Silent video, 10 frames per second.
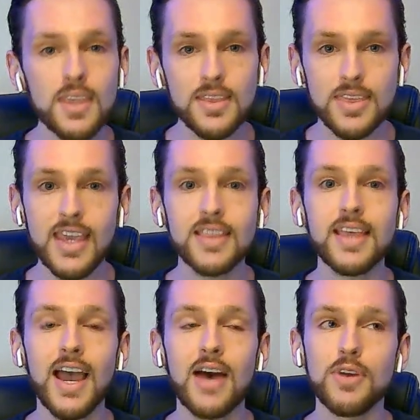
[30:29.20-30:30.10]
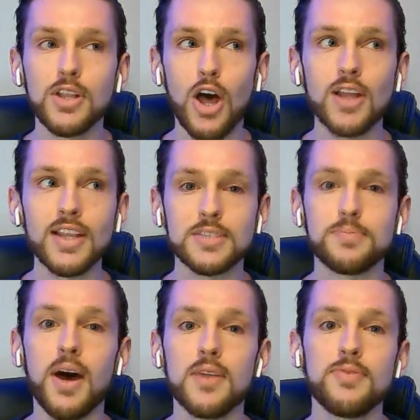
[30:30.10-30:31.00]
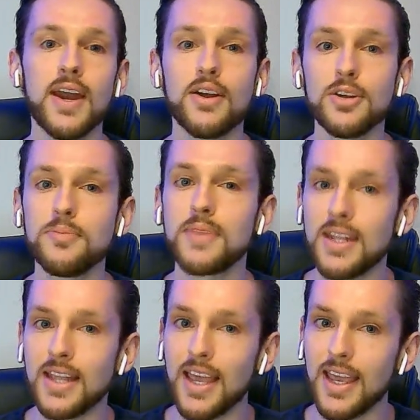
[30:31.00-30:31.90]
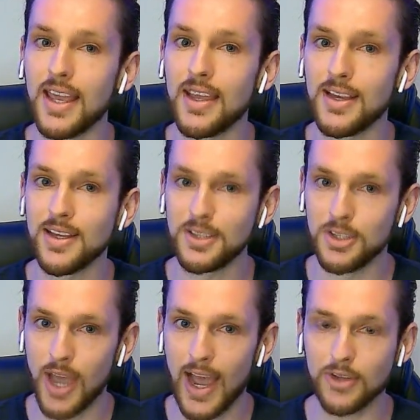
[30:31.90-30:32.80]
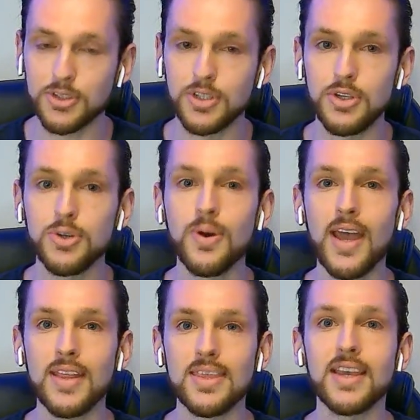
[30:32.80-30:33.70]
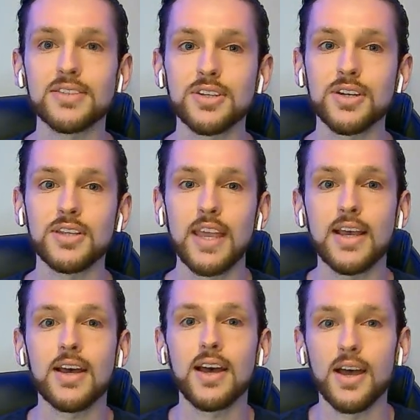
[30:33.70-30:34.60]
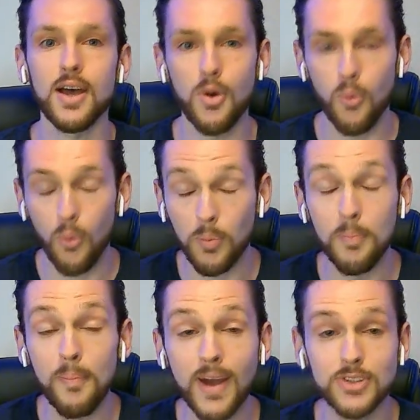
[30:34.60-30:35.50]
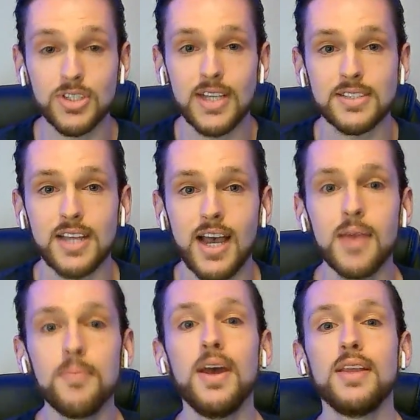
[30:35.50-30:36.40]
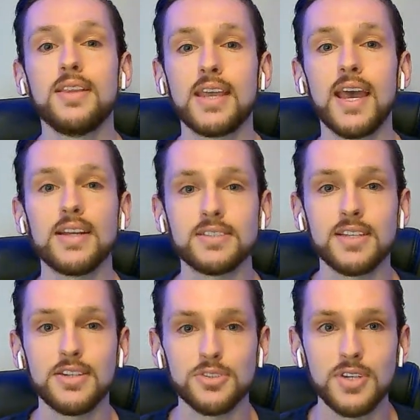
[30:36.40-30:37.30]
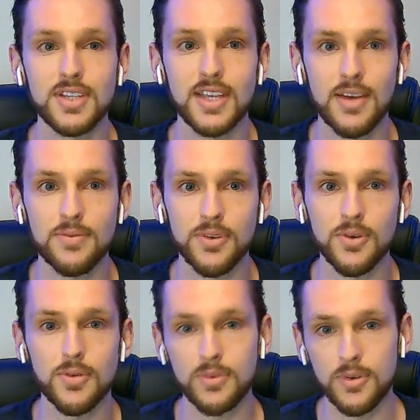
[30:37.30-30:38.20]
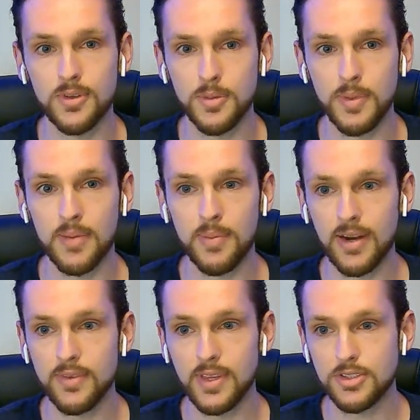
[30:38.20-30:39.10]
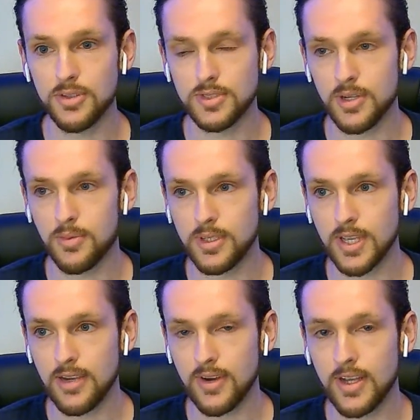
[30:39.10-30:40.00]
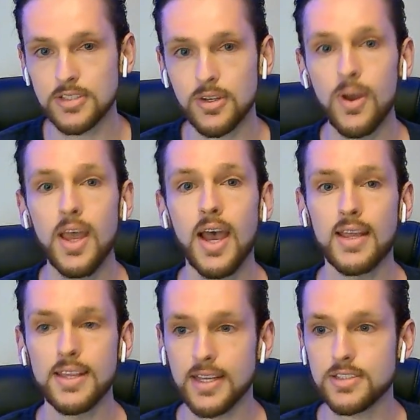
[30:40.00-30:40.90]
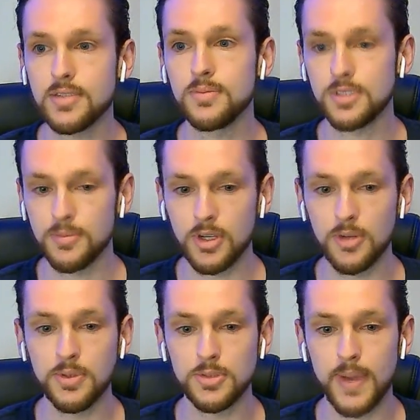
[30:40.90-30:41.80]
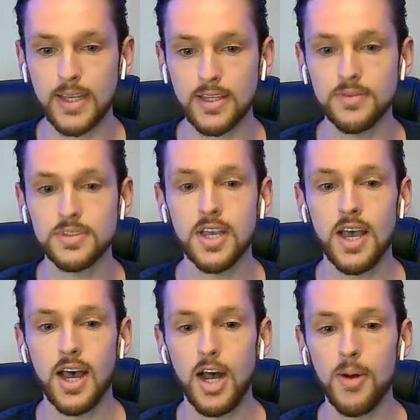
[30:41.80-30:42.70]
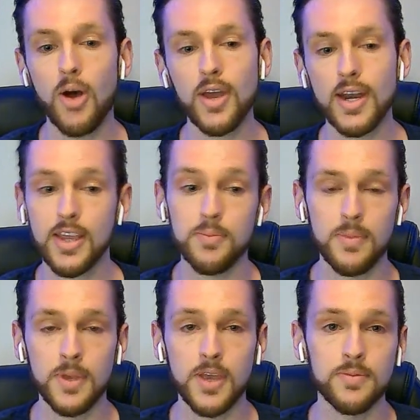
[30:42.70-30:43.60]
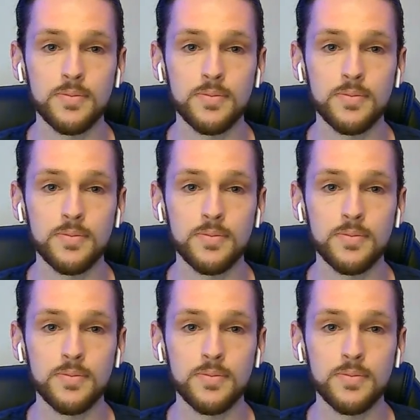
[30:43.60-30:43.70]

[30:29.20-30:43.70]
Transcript: think they have a lot less body fat on them than they actually do, and think it's going to take much less time to get as lean as you need to get for for to be competitive in these shows than it will take right so i think that's some some good perspectives uh, i'll kind of give give